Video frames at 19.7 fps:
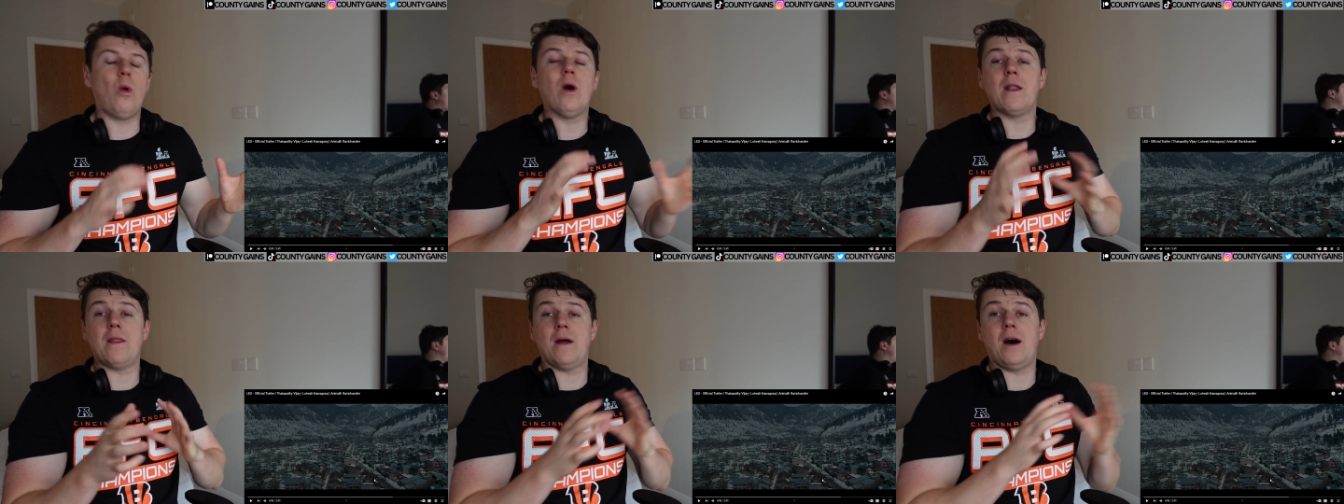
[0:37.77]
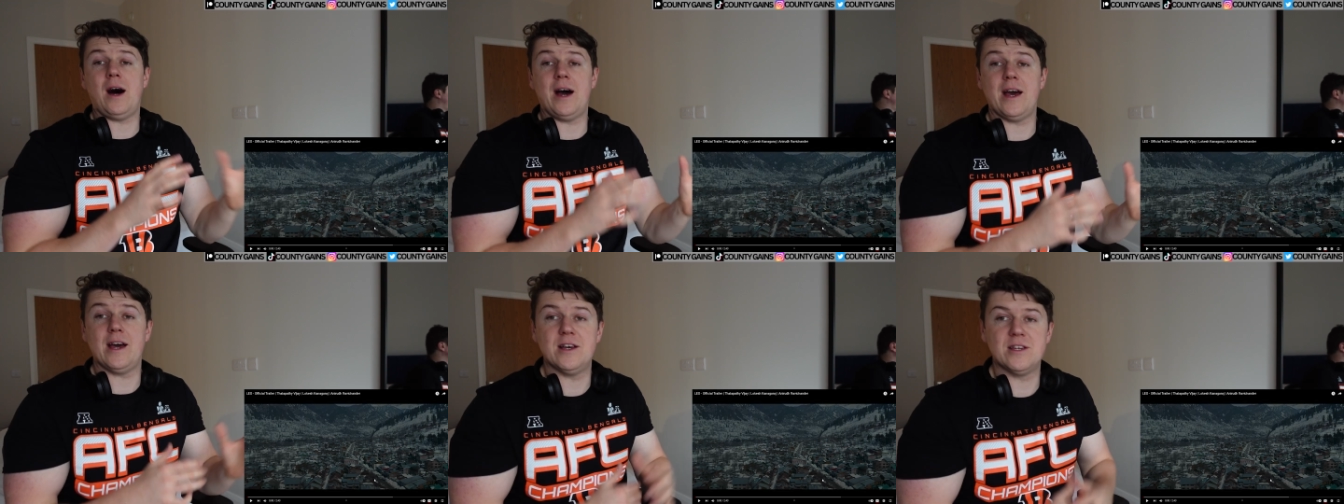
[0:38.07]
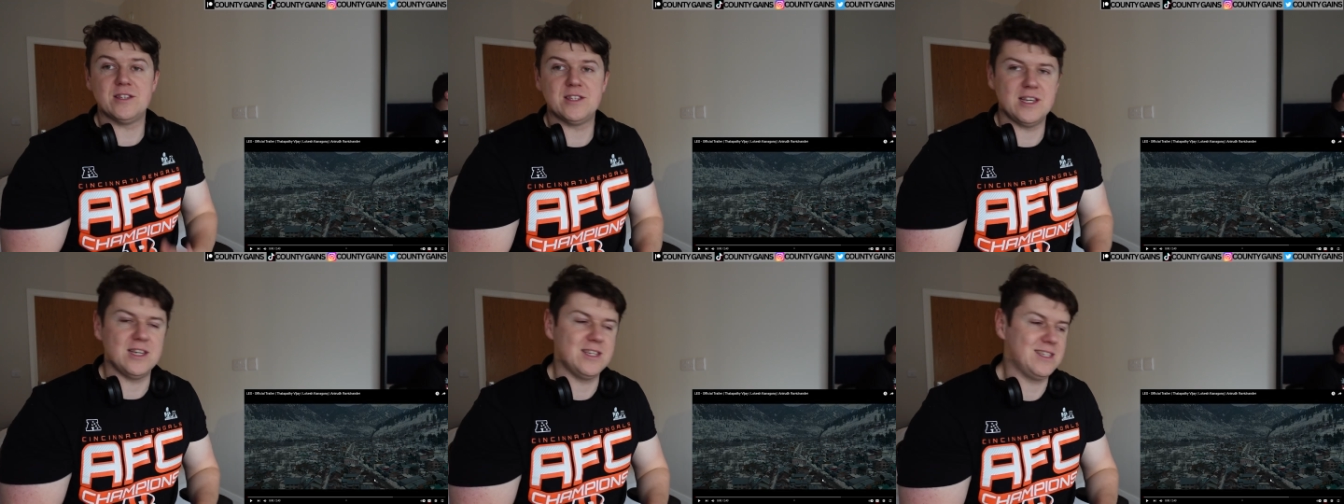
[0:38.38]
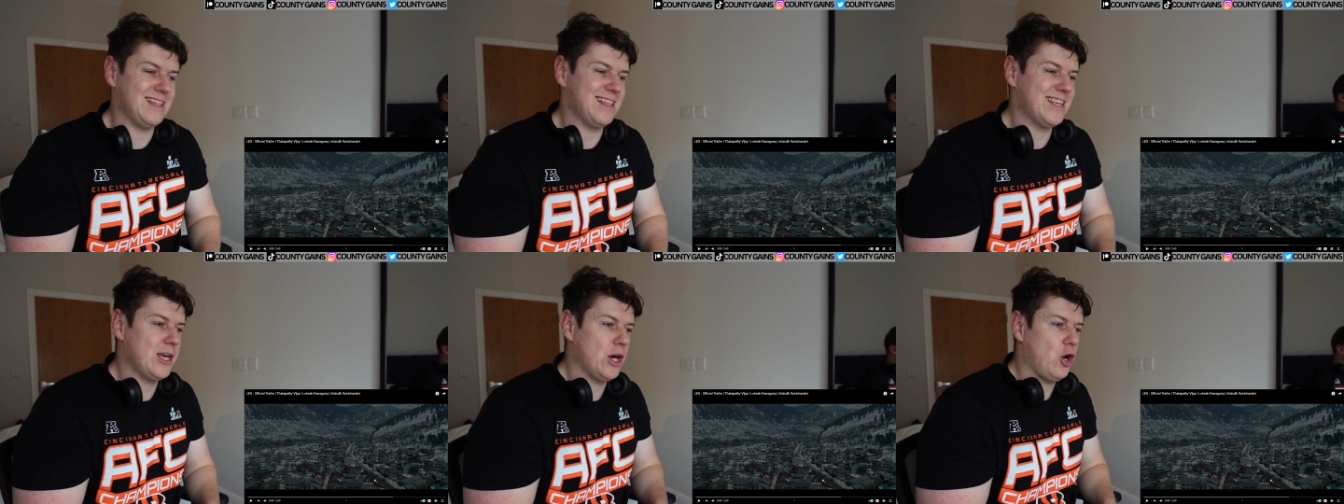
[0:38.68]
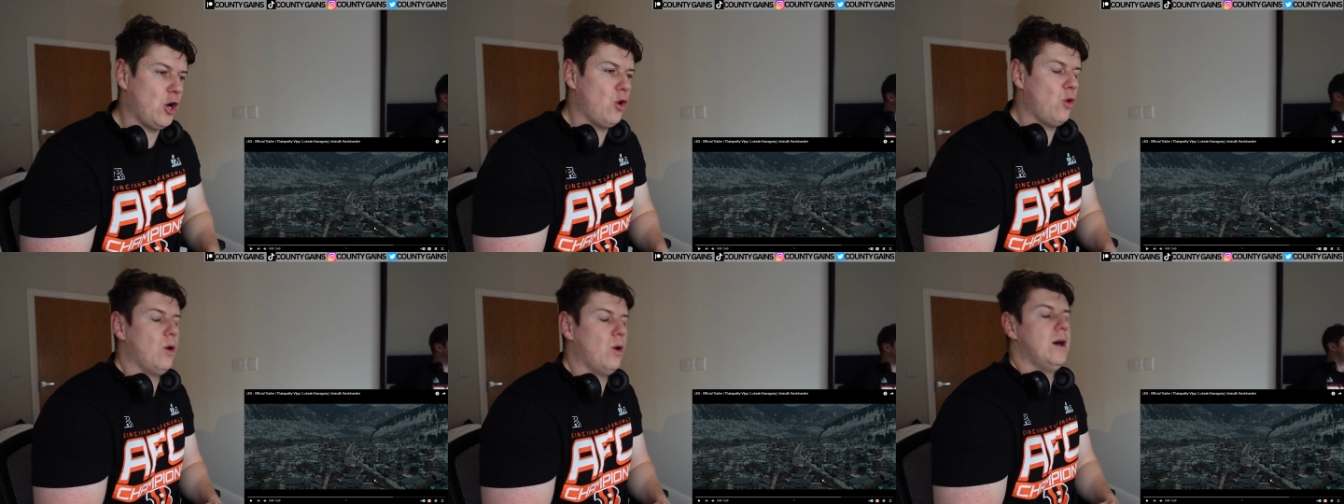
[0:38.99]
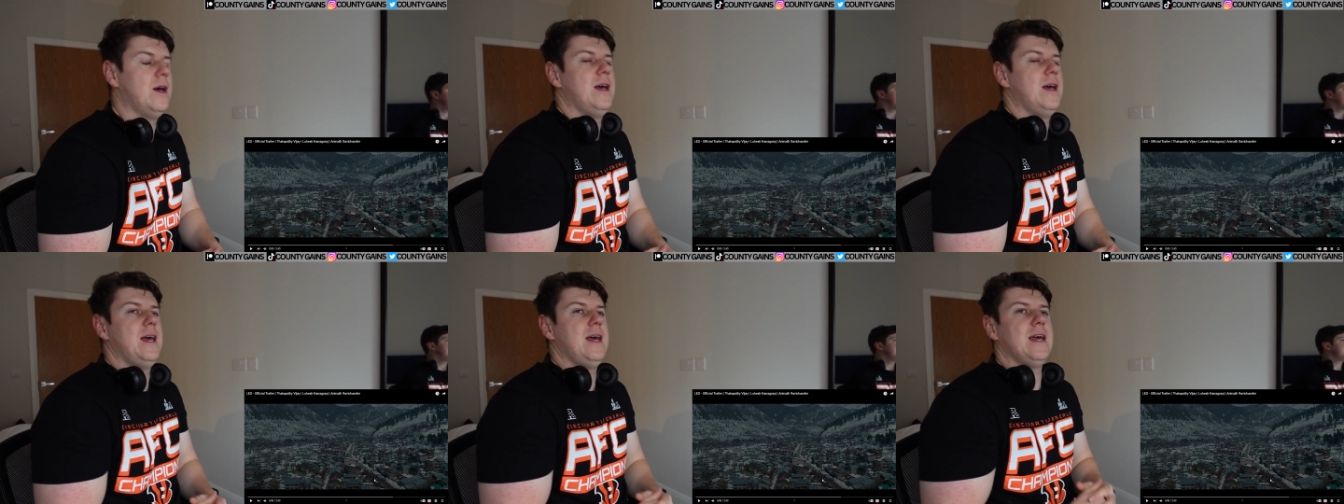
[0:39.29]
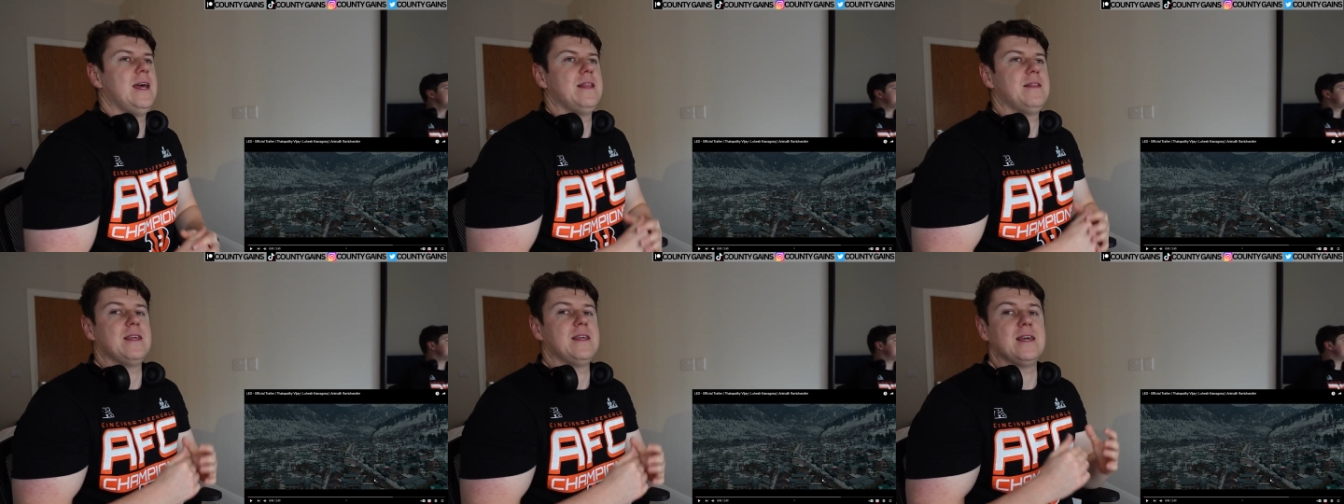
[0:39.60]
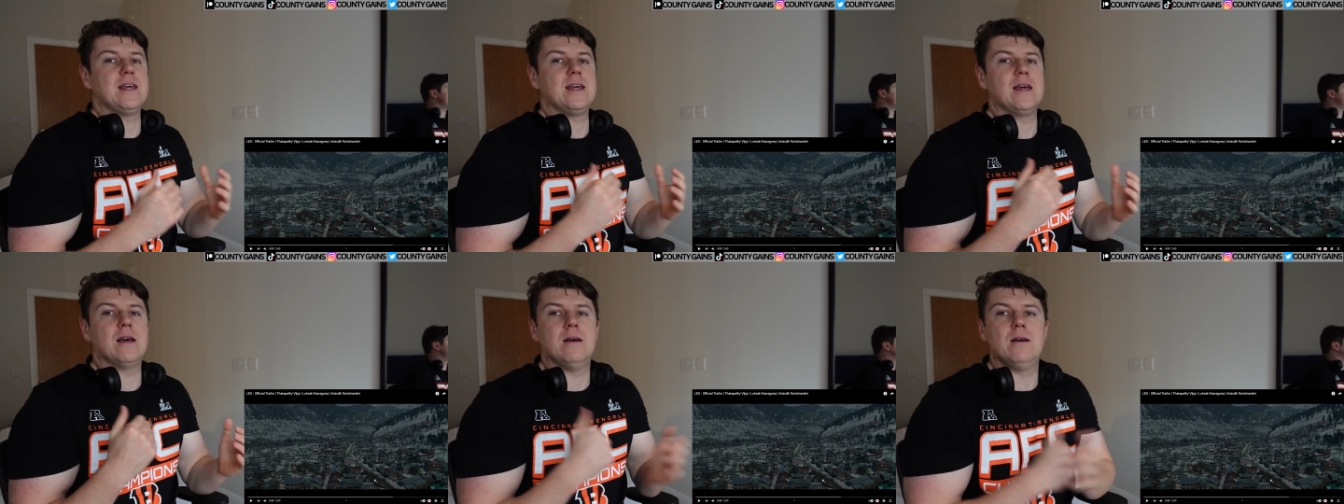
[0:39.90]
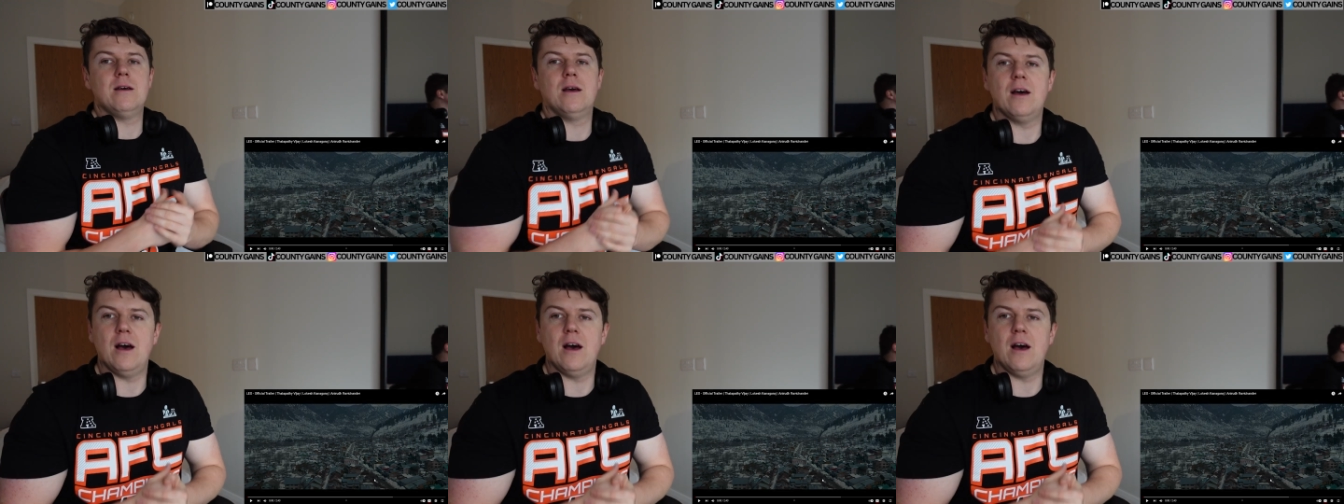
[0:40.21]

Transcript: one of the highest, is Leo, the